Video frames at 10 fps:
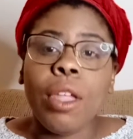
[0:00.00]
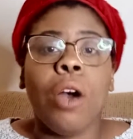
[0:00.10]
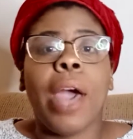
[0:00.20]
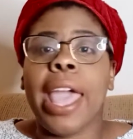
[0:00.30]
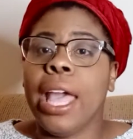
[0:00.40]

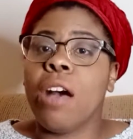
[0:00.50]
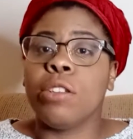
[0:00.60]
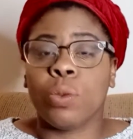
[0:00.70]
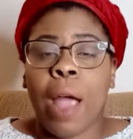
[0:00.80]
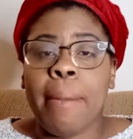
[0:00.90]
okay, it
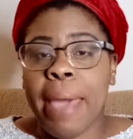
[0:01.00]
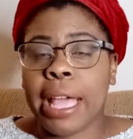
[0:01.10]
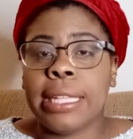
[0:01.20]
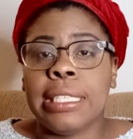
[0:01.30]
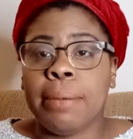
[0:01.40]
goes right
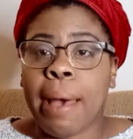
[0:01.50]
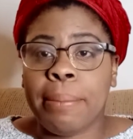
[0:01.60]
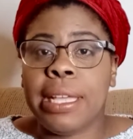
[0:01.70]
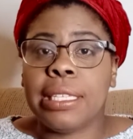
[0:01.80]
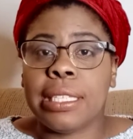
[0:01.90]
back into my
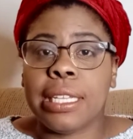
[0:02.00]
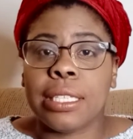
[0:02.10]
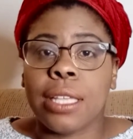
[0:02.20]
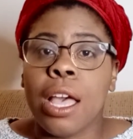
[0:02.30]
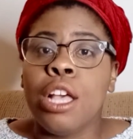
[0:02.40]

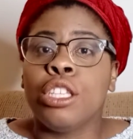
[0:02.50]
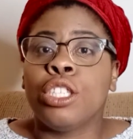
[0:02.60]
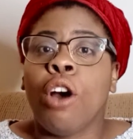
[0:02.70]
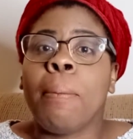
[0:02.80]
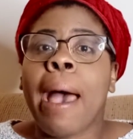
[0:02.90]
business.
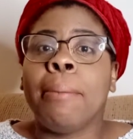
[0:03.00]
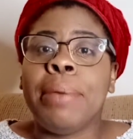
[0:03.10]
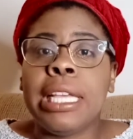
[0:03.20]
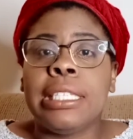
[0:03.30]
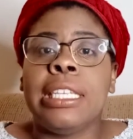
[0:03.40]
So my
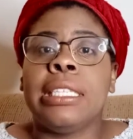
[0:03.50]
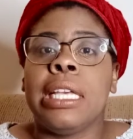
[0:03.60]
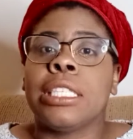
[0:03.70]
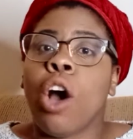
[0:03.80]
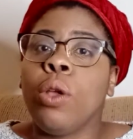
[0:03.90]
business
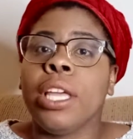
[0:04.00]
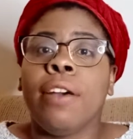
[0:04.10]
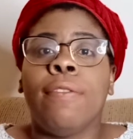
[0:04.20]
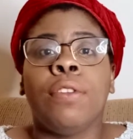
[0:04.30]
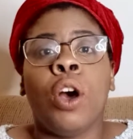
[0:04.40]
is only
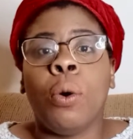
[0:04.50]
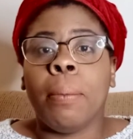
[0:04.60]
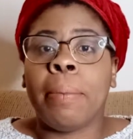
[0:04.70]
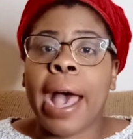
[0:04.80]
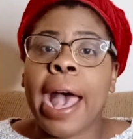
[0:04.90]

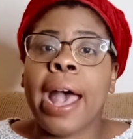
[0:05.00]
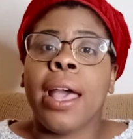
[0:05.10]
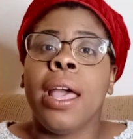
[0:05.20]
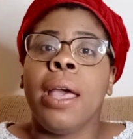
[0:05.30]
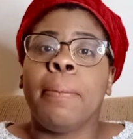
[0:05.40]
afloat
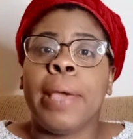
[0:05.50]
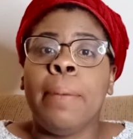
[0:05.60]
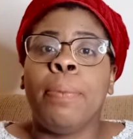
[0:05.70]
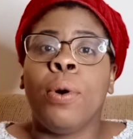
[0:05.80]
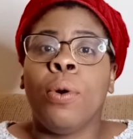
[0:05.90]
by
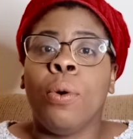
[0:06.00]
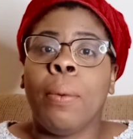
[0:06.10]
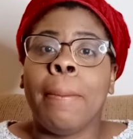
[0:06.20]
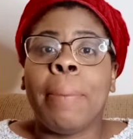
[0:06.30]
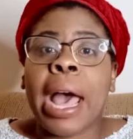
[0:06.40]

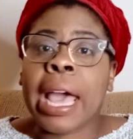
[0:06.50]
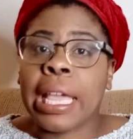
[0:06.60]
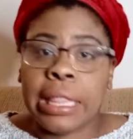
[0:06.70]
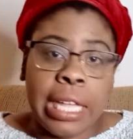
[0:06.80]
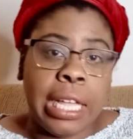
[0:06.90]
people
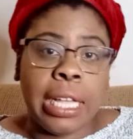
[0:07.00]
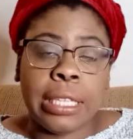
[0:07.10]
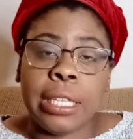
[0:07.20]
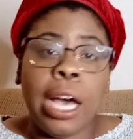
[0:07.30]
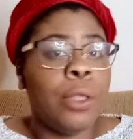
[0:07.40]
buying
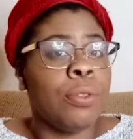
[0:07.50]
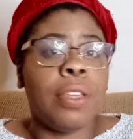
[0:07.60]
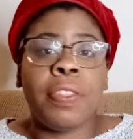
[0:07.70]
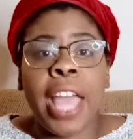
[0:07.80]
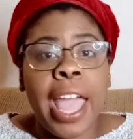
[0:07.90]
things. Other
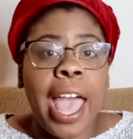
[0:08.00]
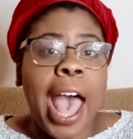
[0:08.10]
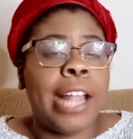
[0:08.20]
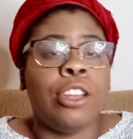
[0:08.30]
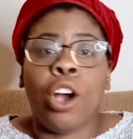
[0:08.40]
than that,
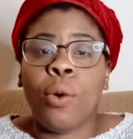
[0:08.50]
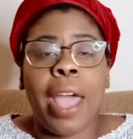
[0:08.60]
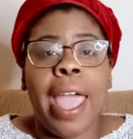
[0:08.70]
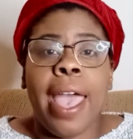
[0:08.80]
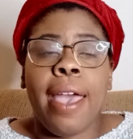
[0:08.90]
I don't
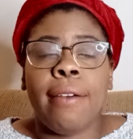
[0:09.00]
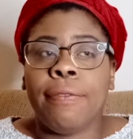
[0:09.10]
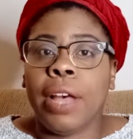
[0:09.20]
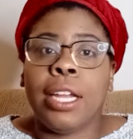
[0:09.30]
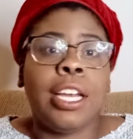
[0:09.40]

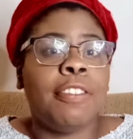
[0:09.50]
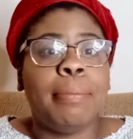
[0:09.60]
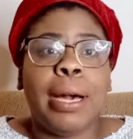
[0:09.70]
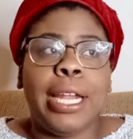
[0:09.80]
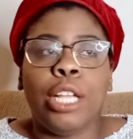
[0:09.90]
have enough
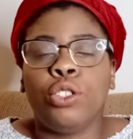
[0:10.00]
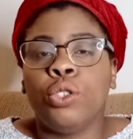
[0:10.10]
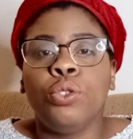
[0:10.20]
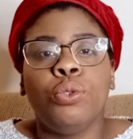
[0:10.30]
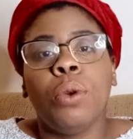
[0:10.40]
money
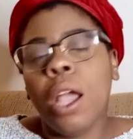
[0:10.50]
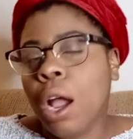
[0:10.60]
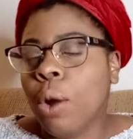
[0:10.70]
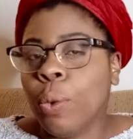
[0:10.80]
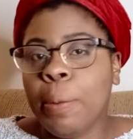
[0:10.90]
to
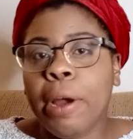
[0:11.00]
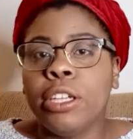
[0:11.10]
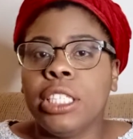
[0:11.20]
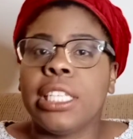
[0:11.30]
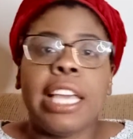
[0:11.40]

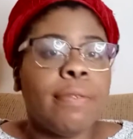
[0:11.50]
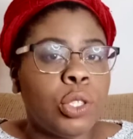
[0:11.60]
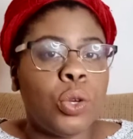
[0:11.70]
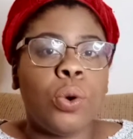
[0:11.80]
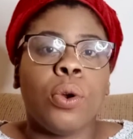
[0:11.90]
repurchase
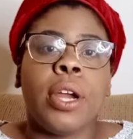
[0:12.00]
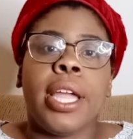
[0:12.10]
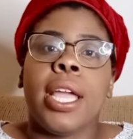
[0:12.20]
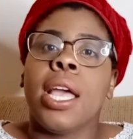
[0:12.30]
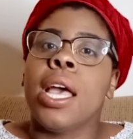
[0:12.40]

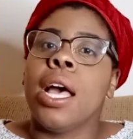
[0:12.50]
inventory,